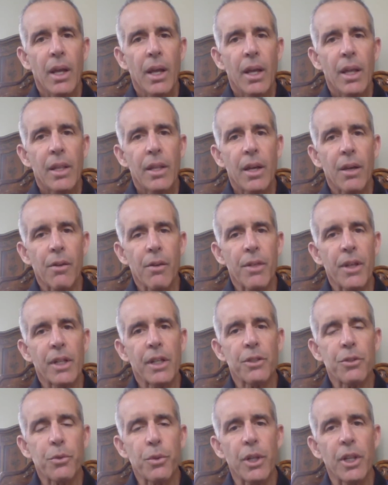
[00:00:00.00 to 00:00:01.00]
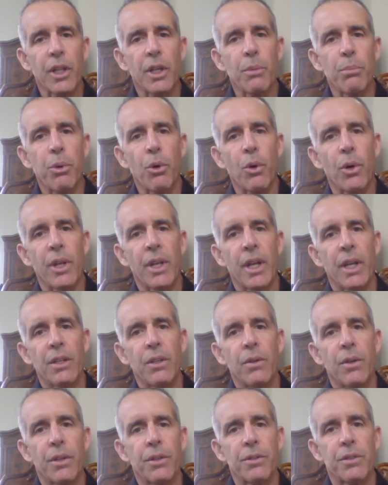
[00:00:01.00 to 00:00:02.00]
The other thing that's really important that
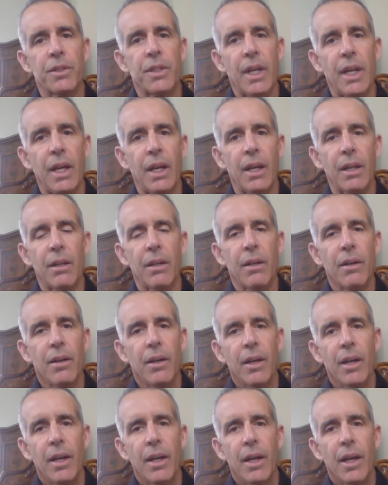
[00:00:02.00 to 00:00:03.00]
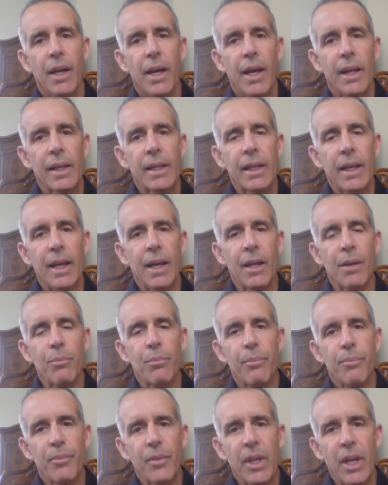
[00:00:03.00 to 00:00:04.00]
you understand, and again,
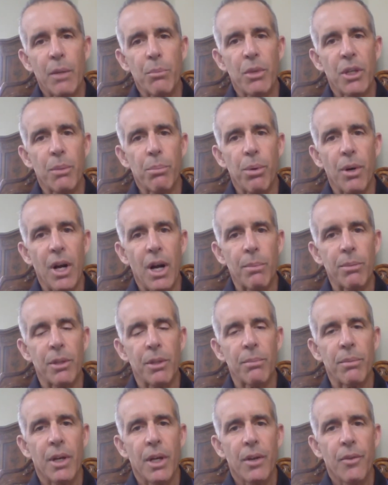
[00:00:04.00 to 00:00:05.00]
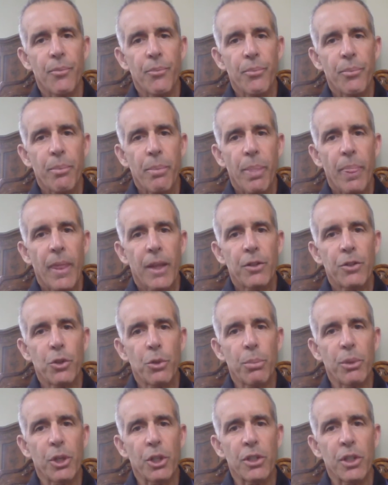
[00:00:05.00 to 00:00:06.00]
can be a problem to
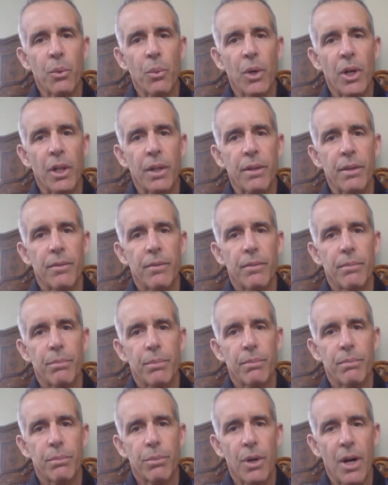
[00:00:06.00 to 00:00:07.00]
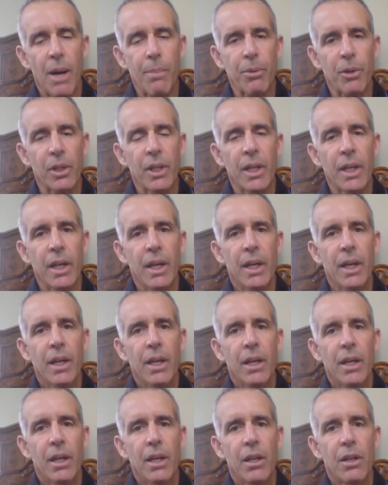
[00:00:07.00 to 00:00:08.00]
building wealth properly,
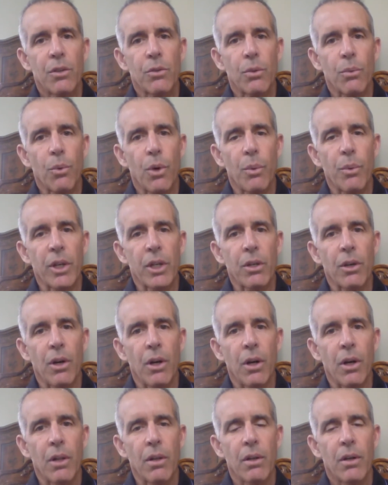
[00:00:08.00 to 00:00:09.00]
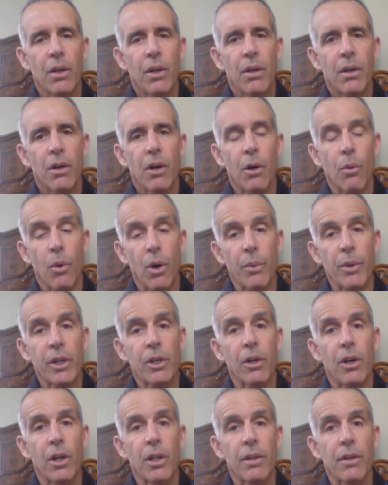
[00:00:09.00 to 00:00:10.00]
is what we call
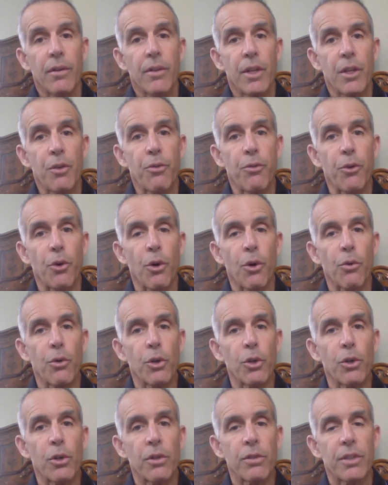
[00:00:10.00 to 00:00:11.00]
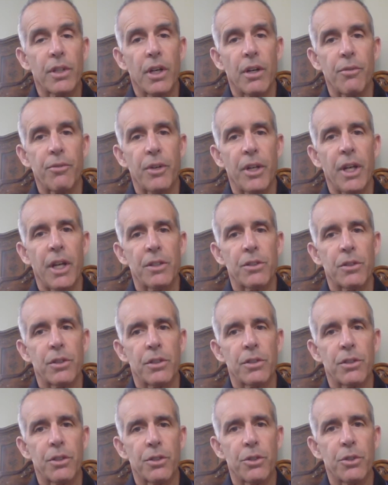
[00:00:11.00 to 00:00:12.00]
the 4 rules of financial
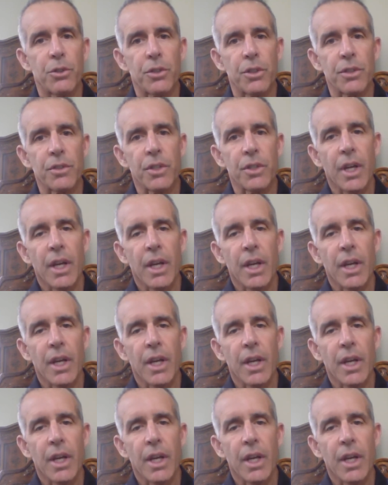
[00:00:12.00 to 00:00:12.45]
institutions.